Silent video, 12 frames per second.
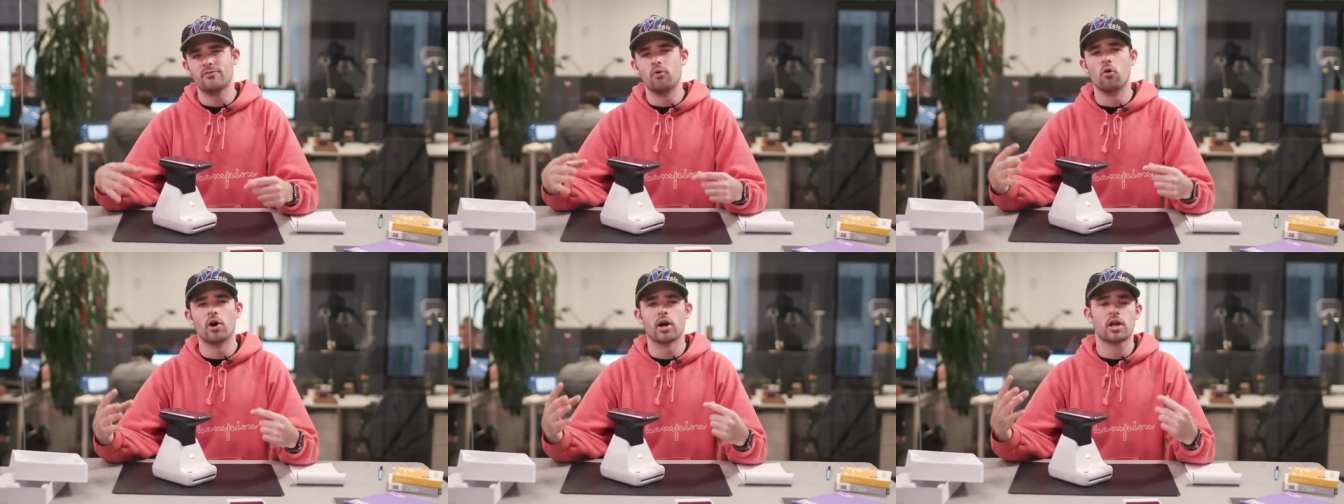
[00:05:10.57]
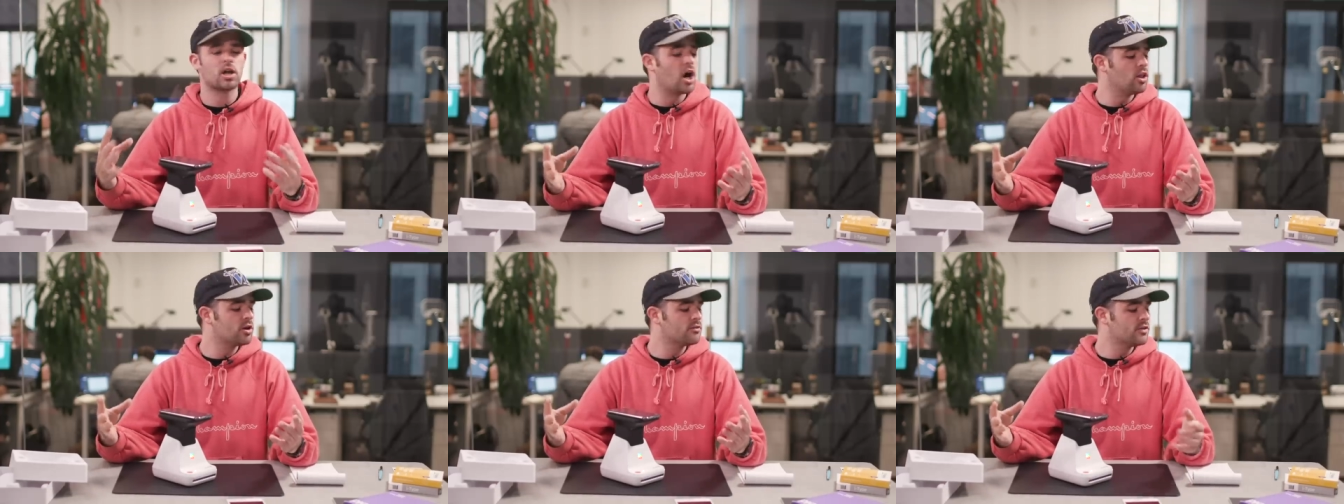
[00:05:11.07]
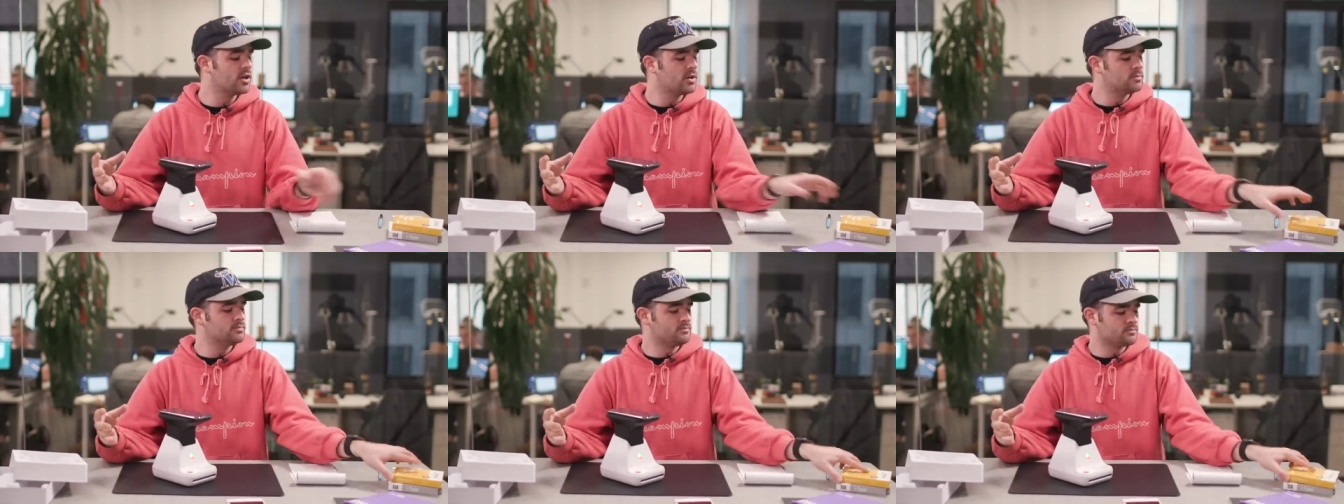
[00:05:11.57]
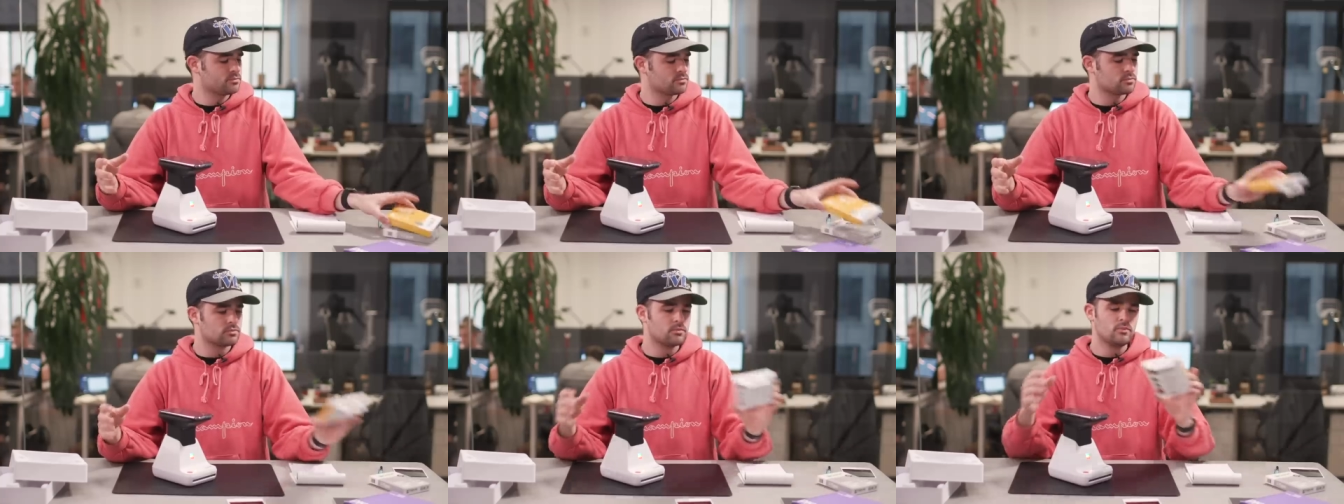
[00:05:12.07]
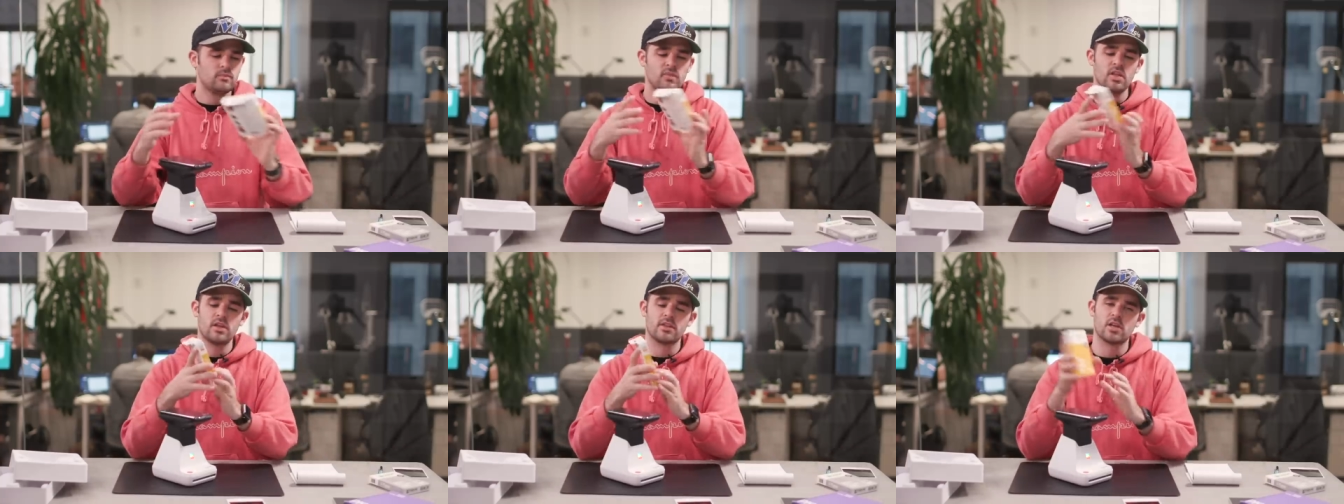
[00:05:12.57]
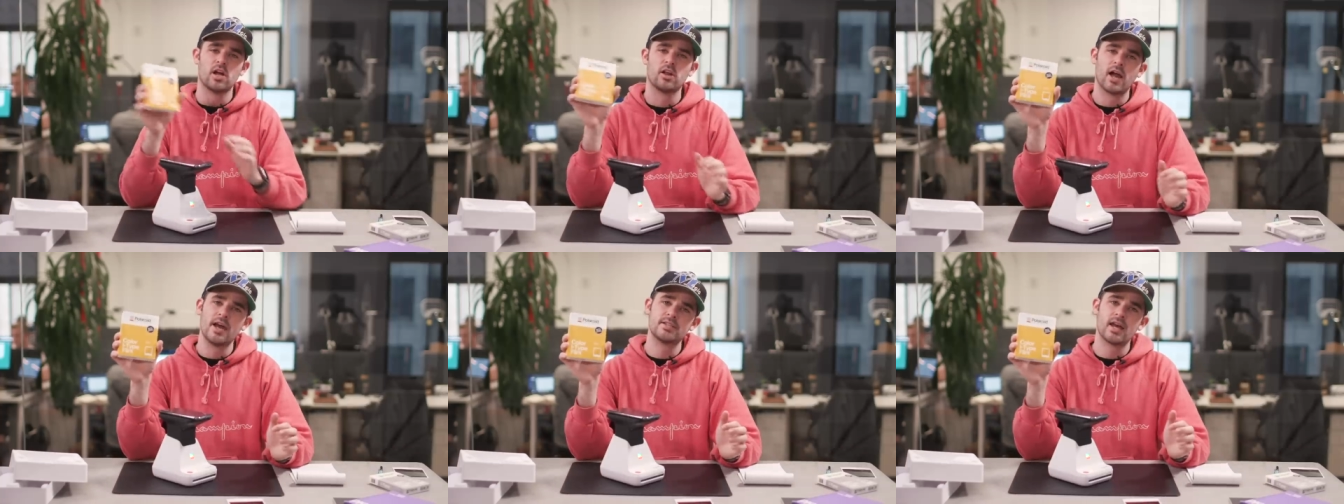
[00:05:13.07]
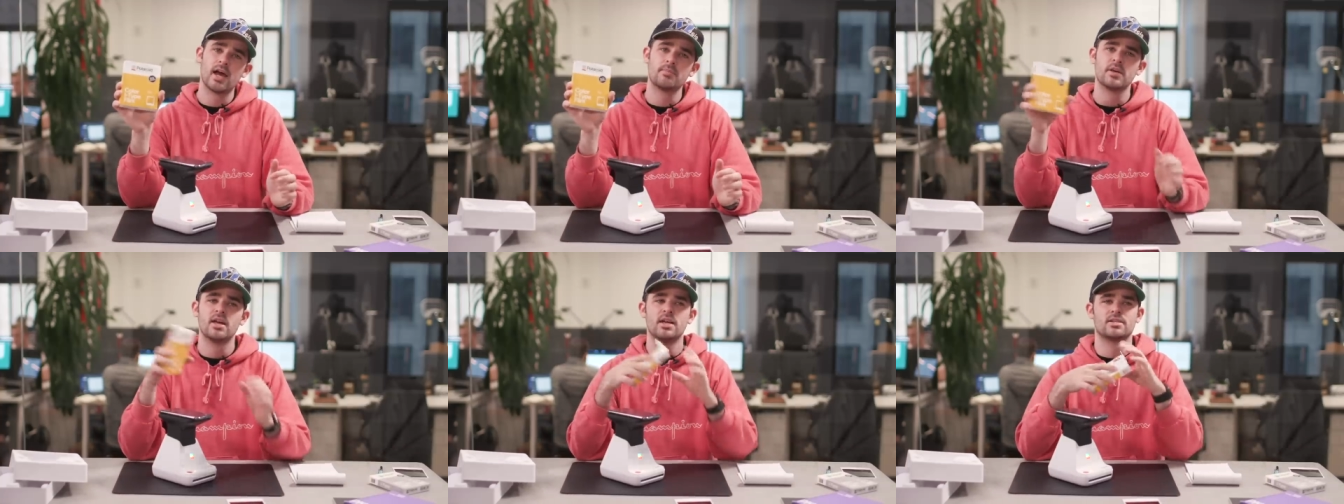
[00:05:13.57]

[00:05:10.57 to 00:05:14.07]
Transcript: For color film, like the color i-Type,